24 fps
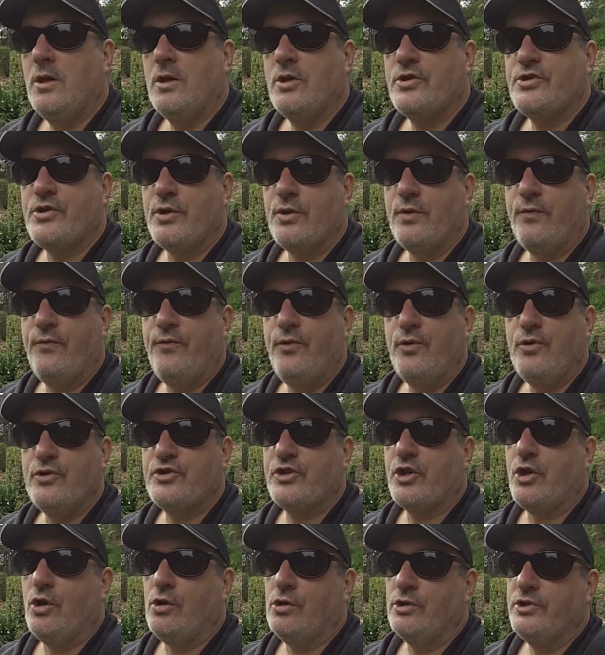So the
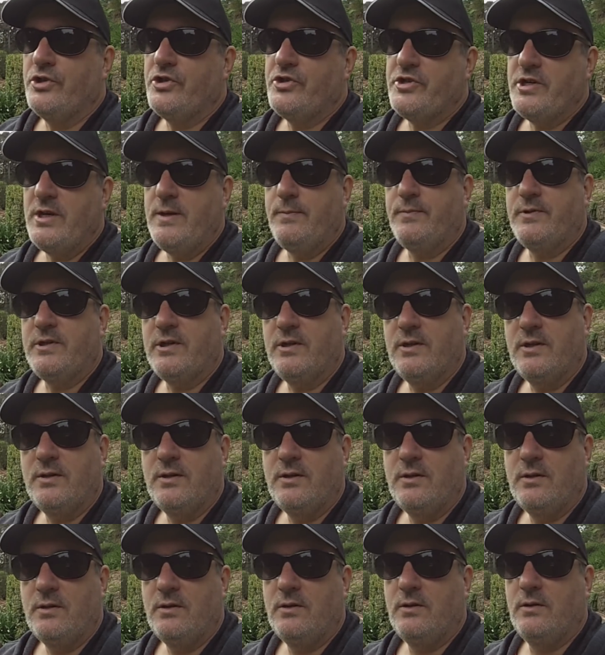first concept
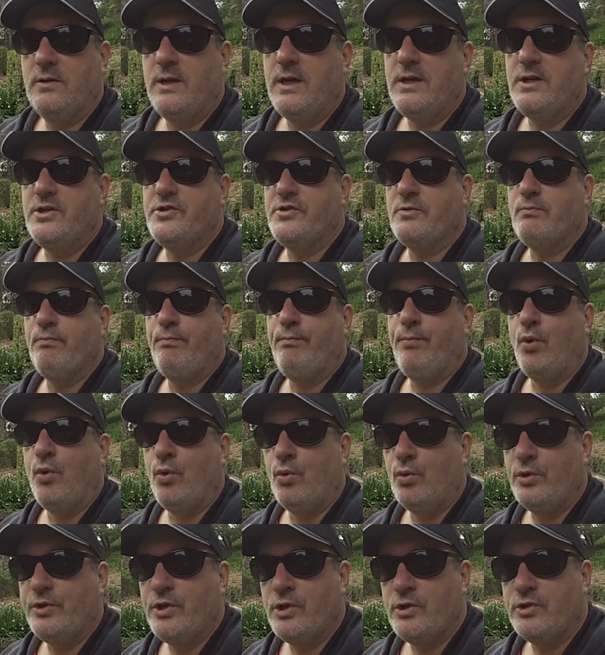that is
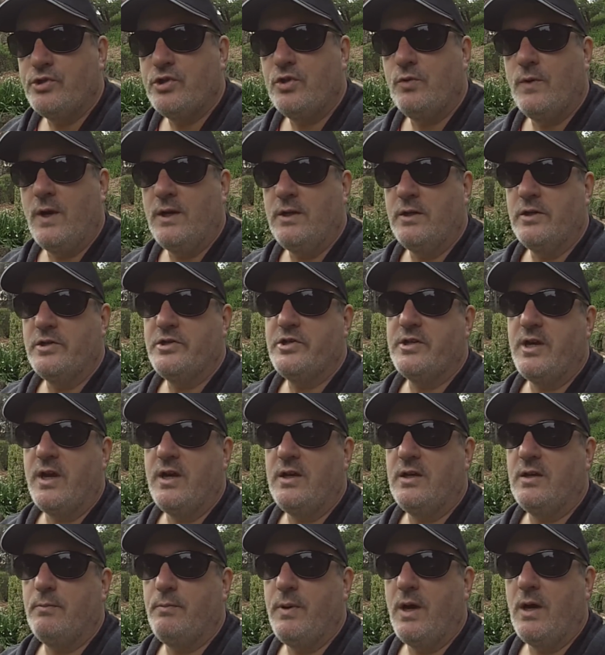important to
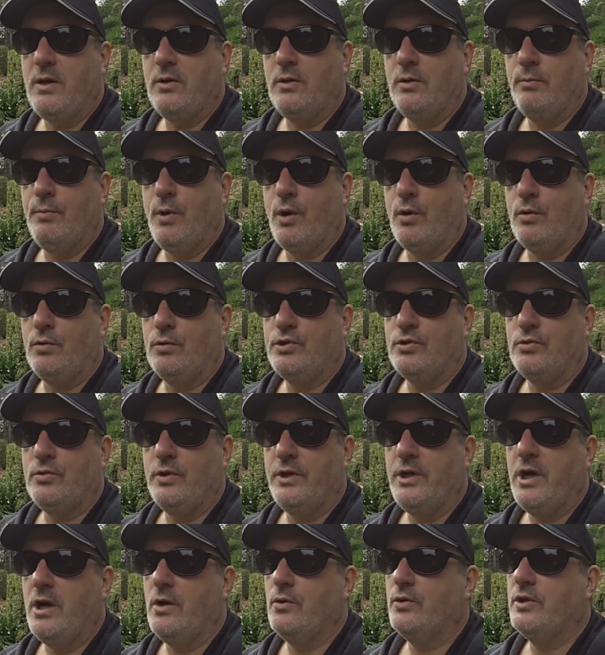understand about
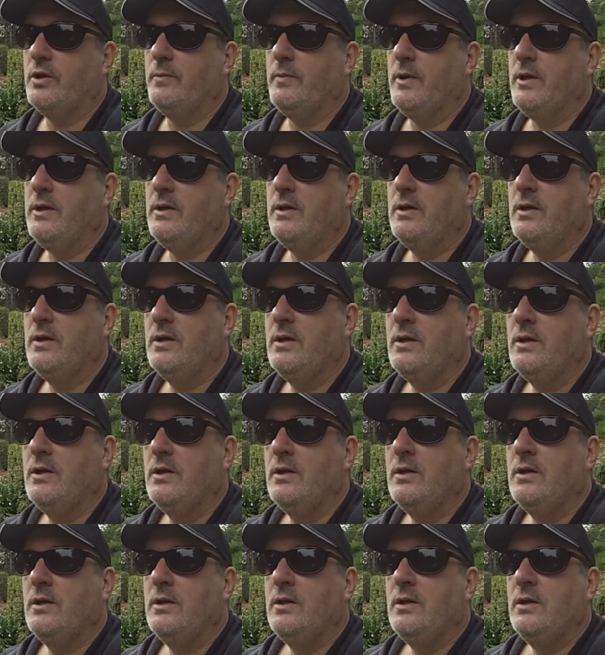laboratory alchemy
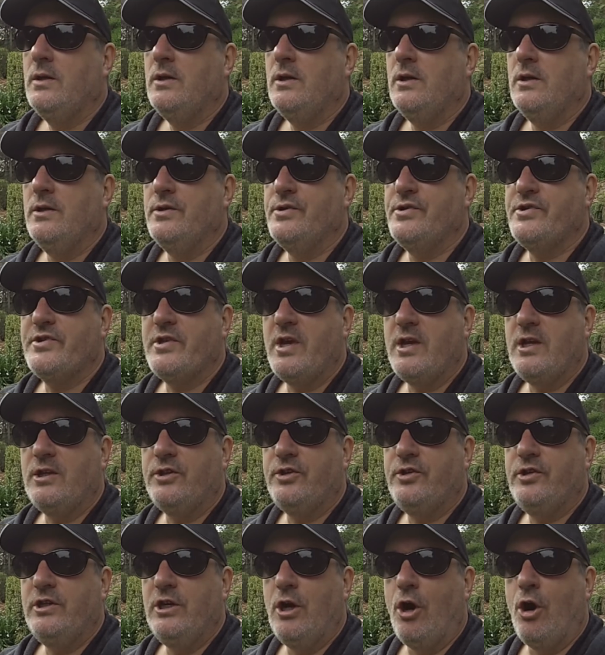is that
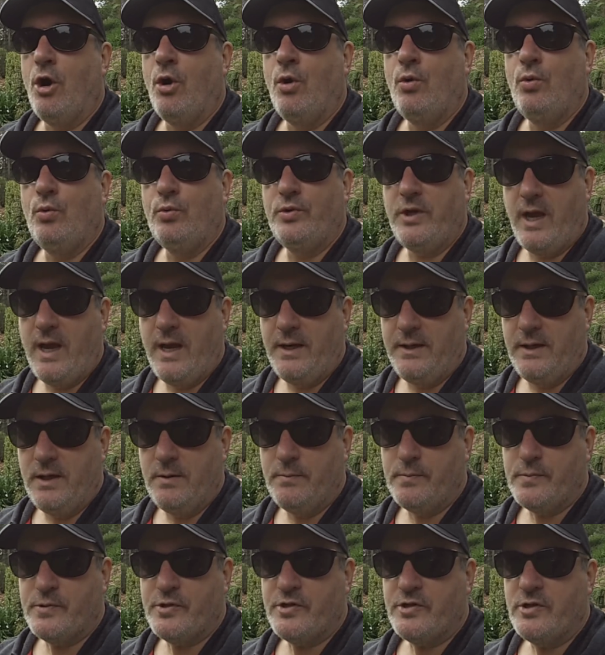the old
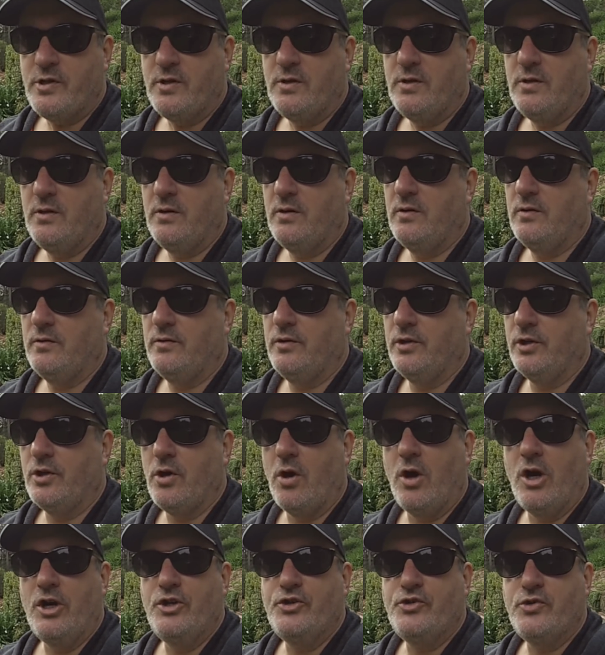adepts, the
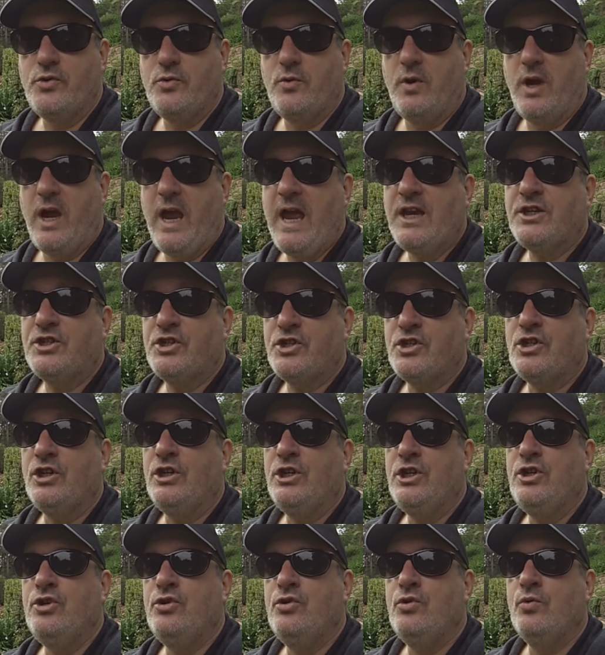guys who actually
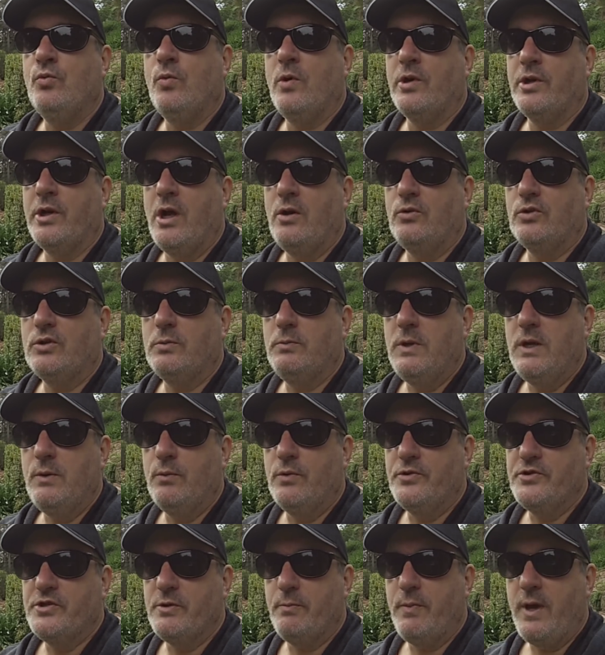knew what alchemy
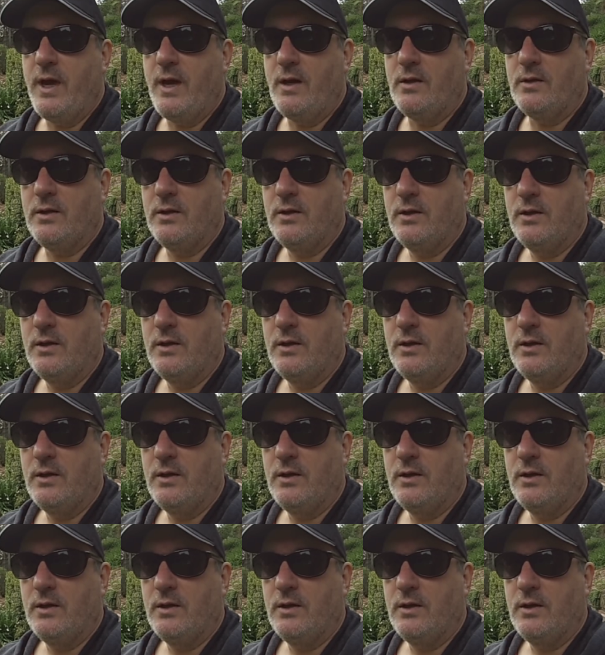was about